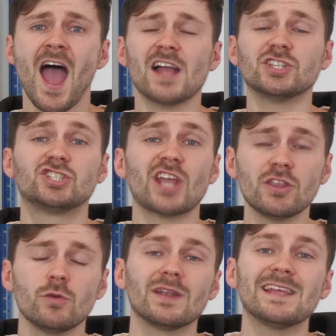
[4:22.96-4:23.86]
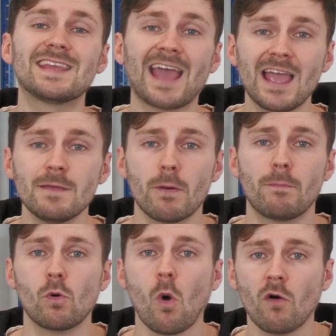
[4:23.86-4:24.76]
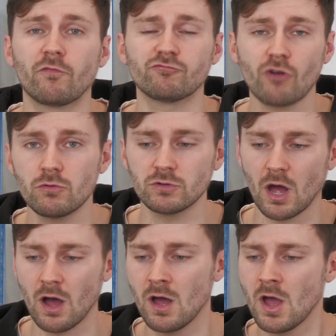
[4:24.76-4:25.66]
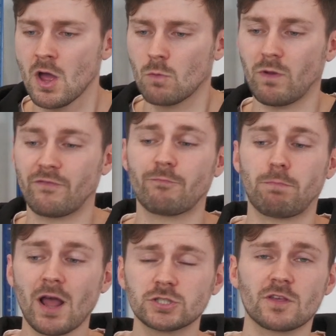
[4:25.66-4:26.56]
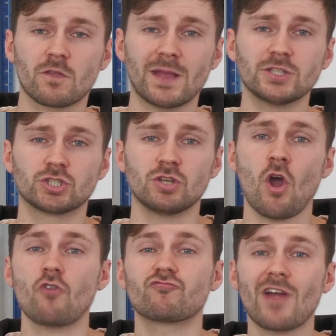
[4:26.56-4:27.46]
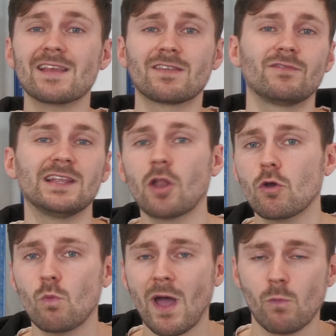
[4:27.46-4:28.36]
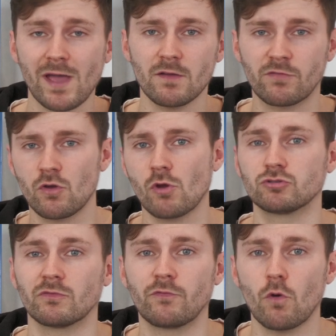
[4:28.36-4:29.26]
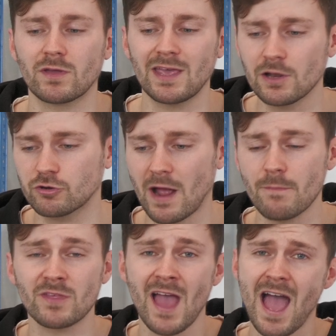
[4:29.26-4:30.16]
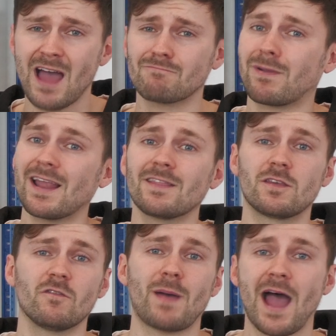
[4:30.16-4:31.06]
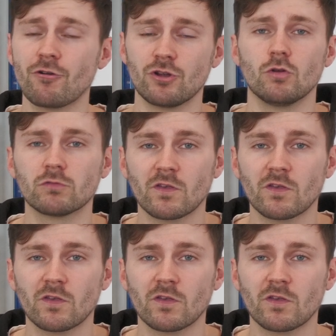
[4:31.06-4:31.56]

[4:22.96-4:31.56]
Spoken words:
and genuinely capable off-roader, with plush suspension, a relatively low wet weight of 204 kilograms, and plenty of power at your